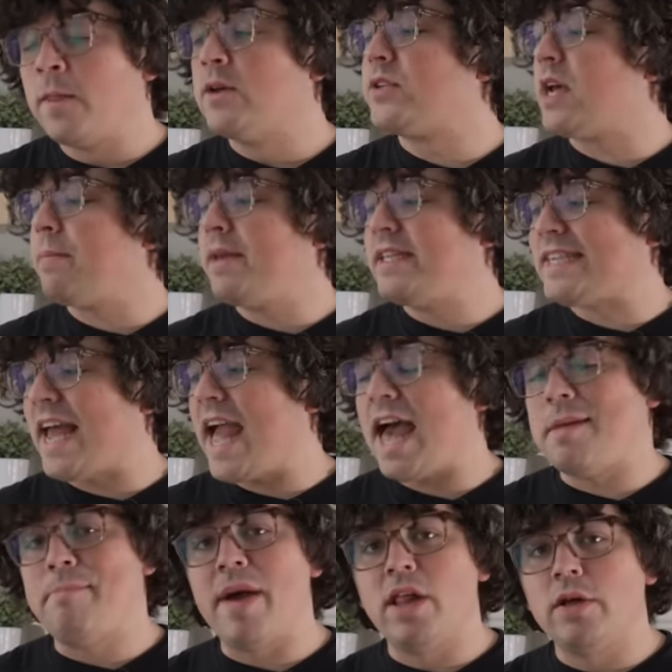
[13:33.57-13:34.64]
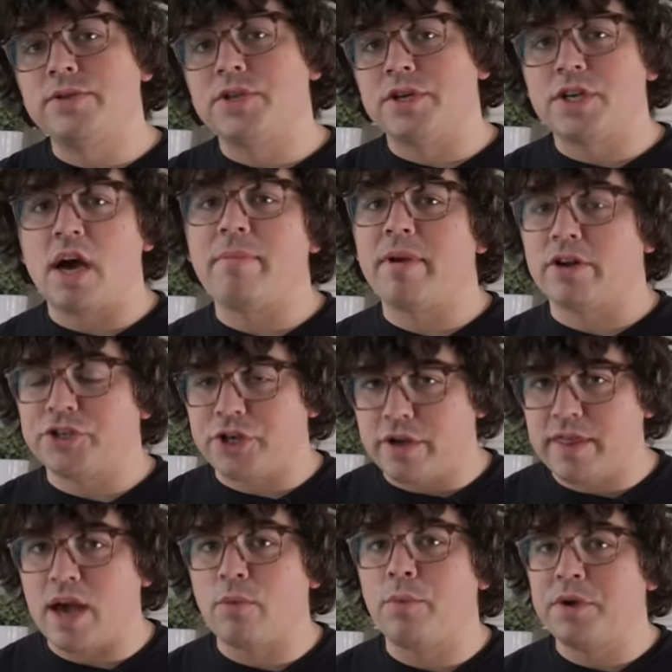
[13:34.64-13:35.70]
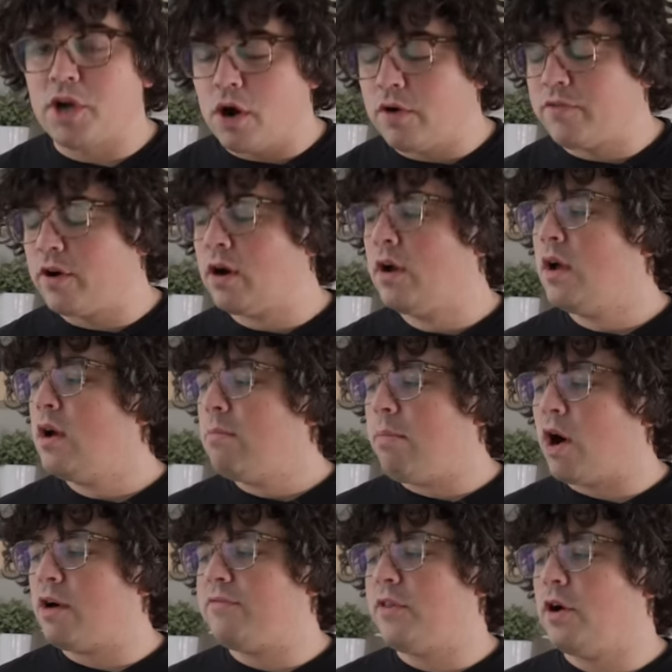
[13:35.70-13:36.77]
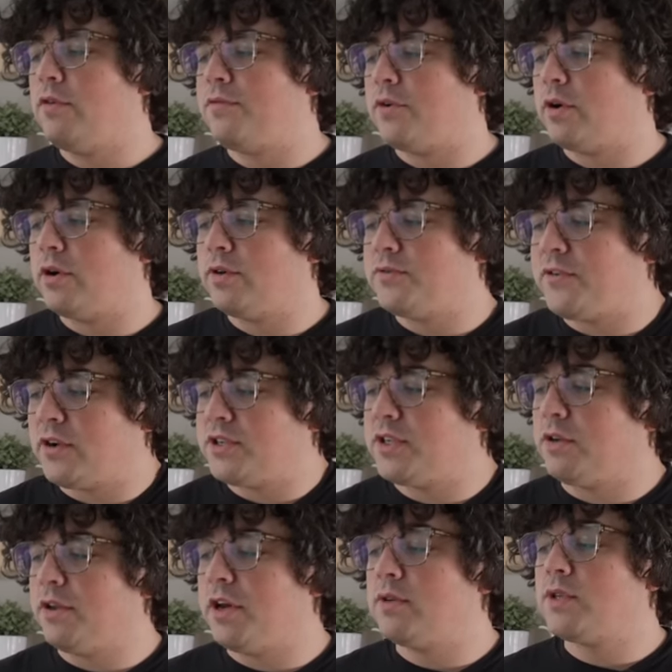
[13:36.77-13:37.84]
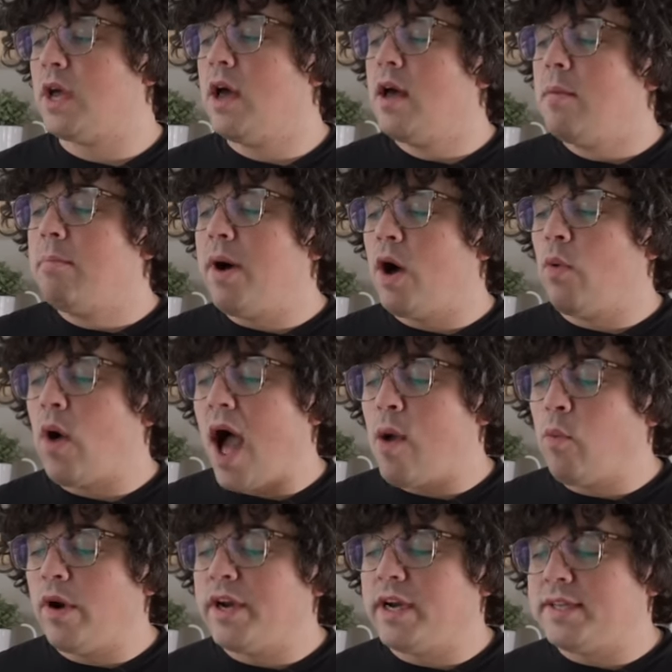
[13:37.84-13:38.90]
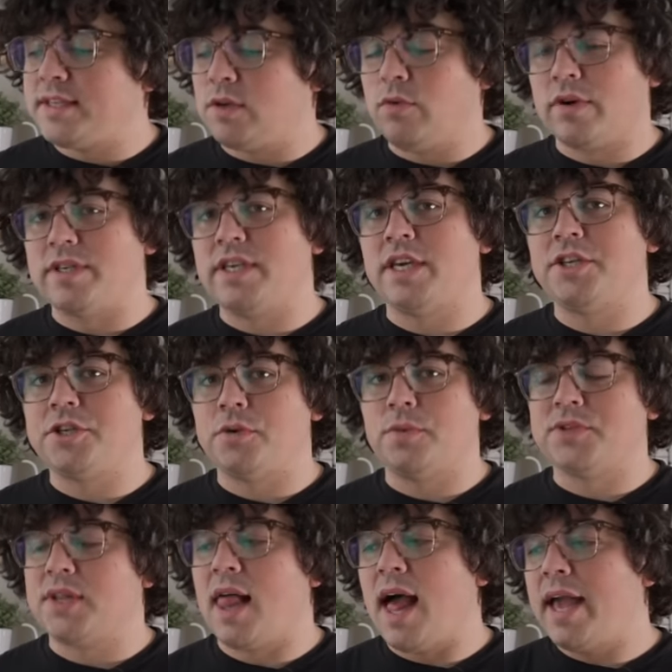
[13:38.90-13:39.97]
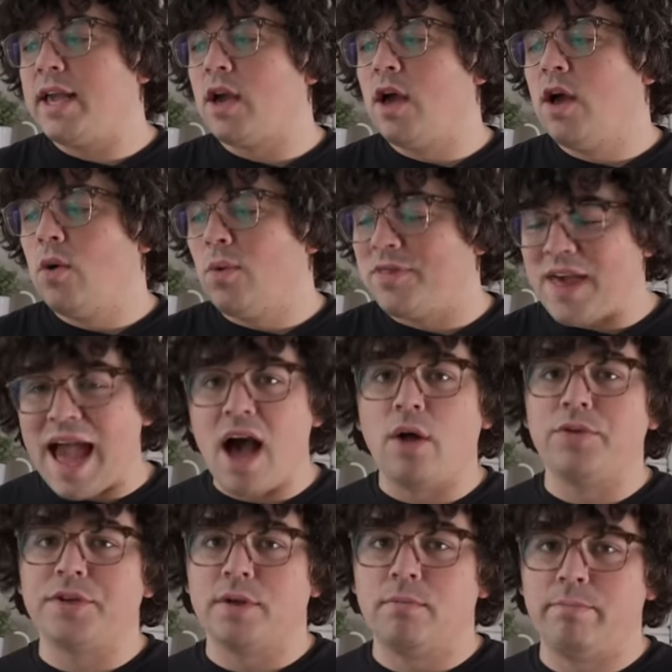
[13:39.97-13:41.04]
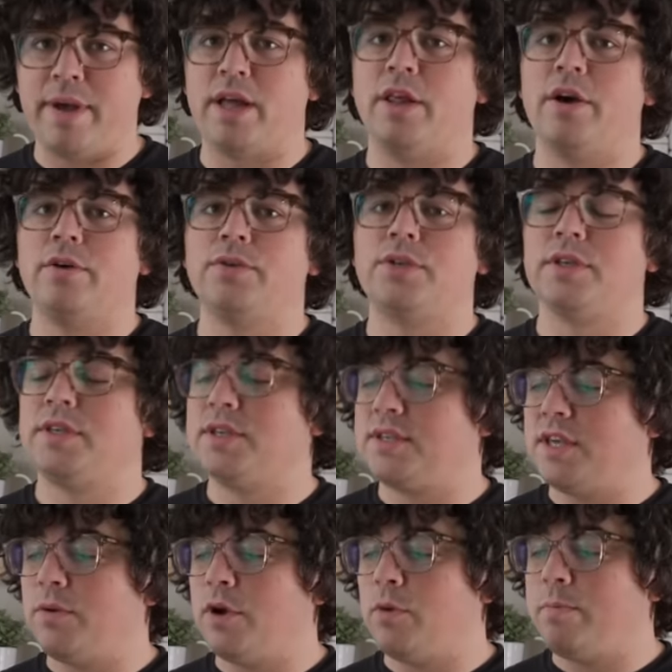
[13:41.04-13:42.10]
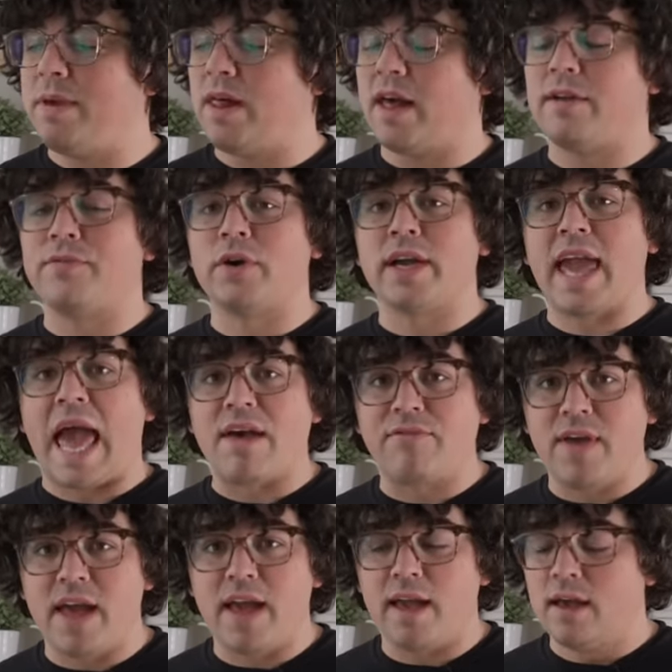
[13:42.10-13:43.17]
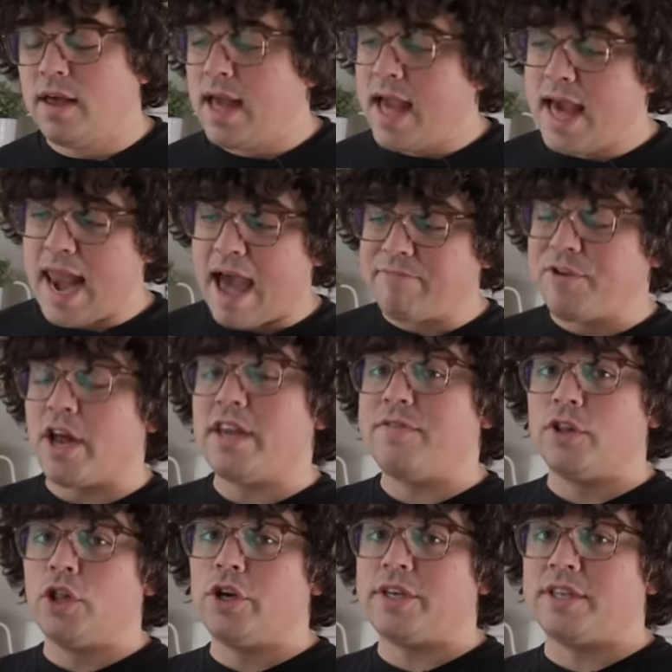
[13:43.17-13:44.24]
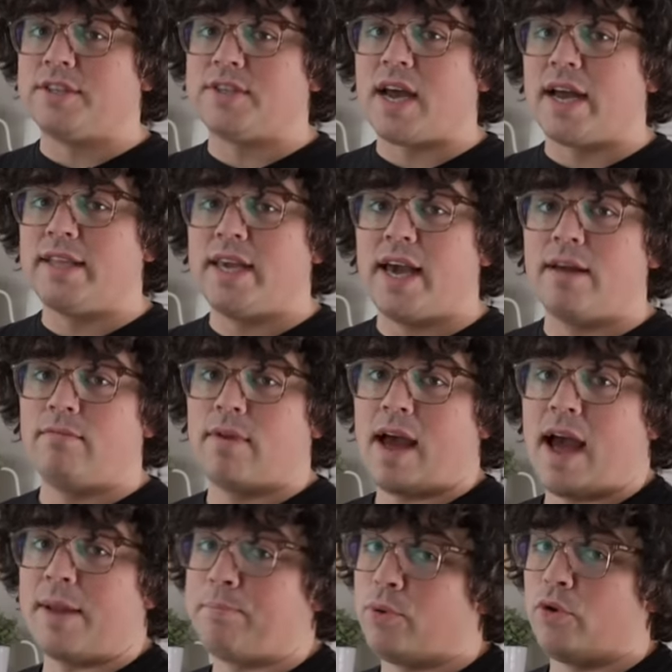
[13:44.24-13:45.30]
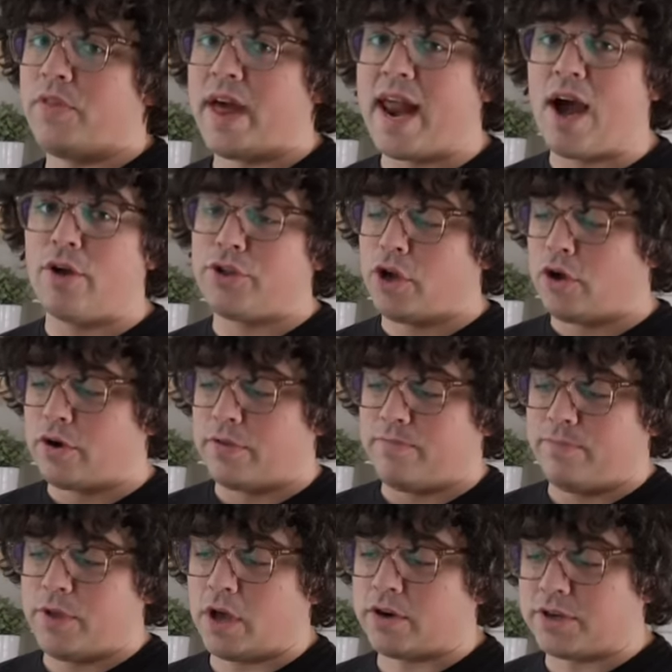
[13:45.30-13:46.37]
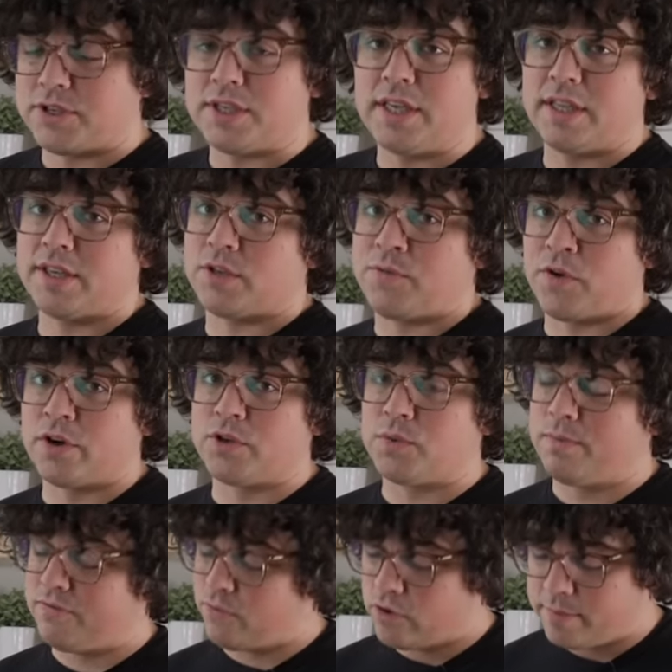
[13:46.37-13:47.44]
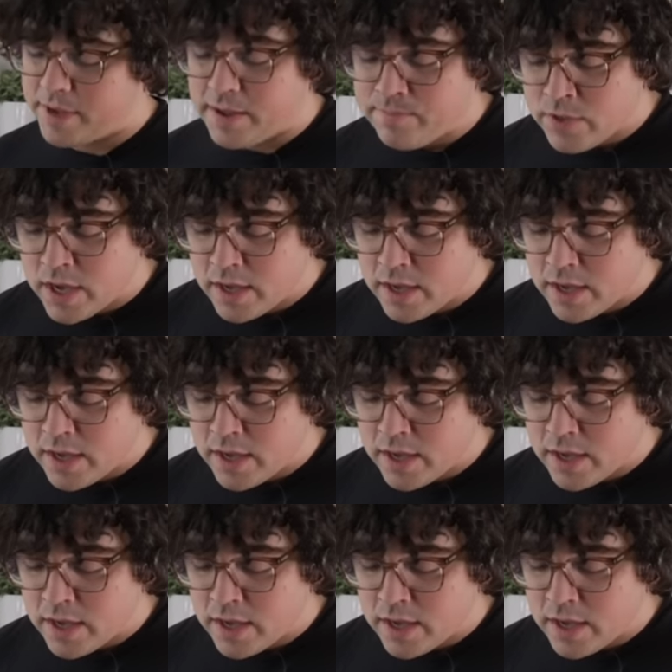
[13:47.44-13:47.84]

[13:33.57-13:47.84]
So that means I had bellows on top, and I'll show you that when we go over bar flow for single dose. But I wanted to see what retention was like without bellows, to see what it would be like for a cafe. And I've not even looked inside yet. I pulled that out, and y'all are seeing this first before me.